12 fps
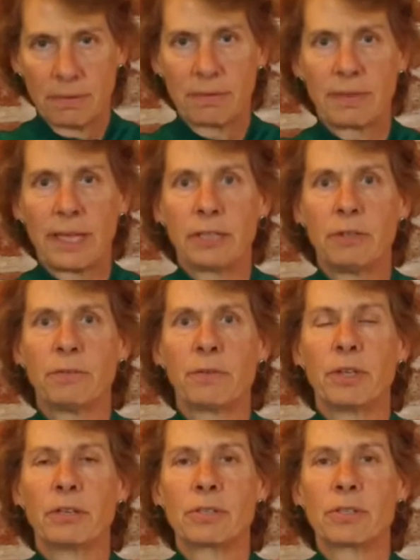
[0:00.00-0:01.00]
thank you for
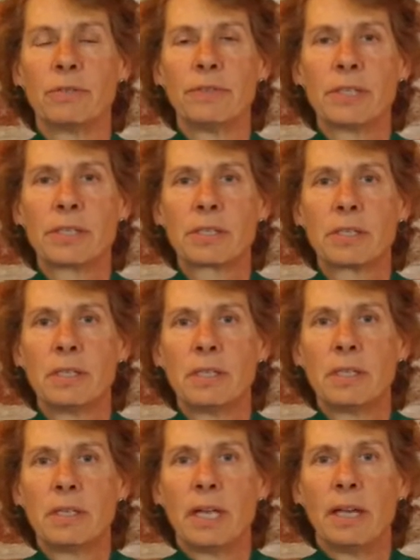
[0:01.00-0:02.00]
their service.
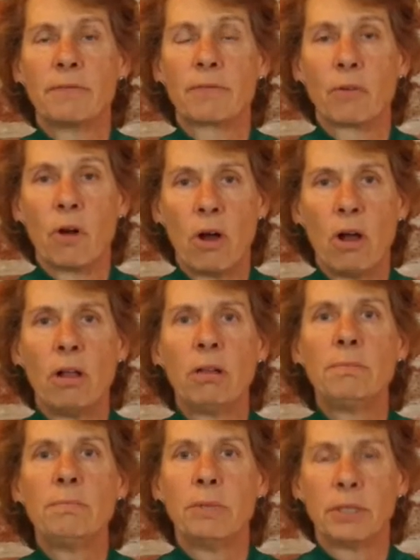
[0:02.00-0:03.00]
And for all
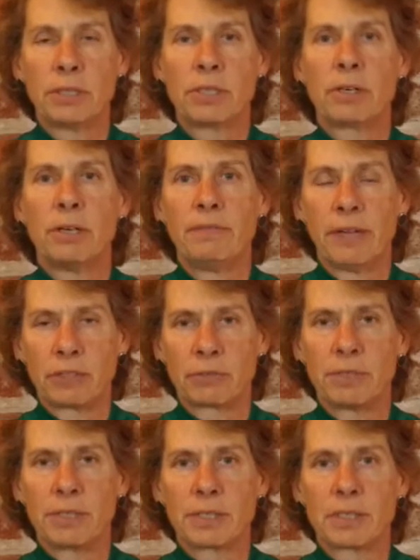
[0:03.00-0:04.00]
military
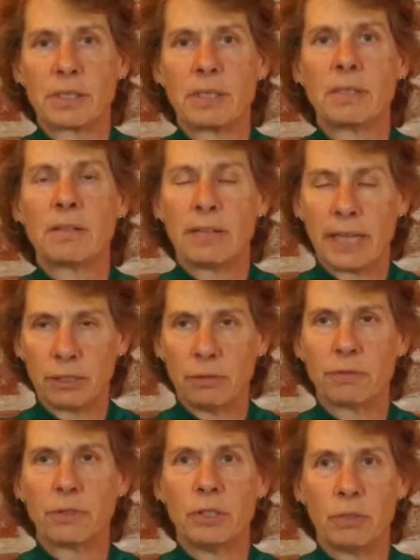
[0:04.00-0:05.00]
veterans, thank you
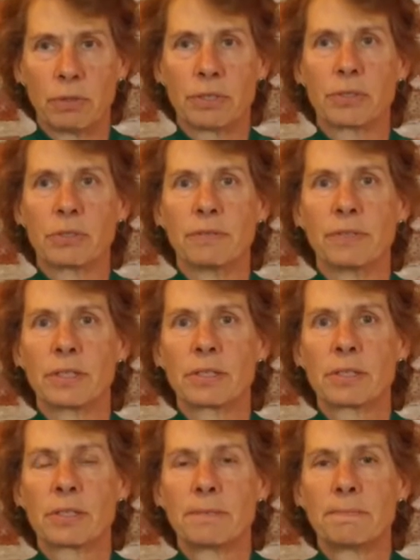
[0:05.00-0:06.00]
for your
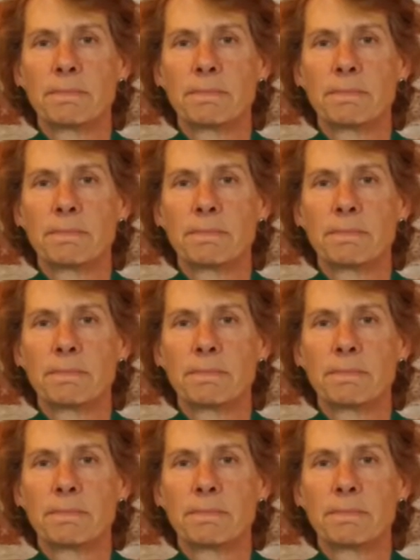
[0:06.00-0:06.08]
service.